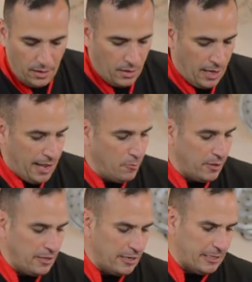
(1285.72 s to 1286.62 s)
And we're
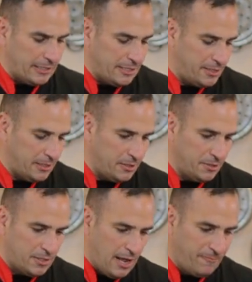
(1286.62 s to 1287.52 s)
gonna let that sit to the
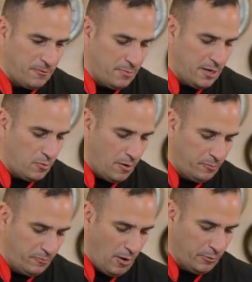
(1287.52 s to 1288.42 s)
side for a minute
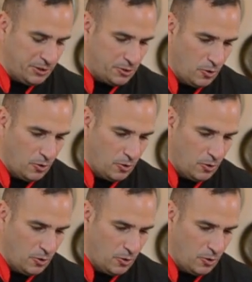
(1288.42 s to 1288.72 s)
while we just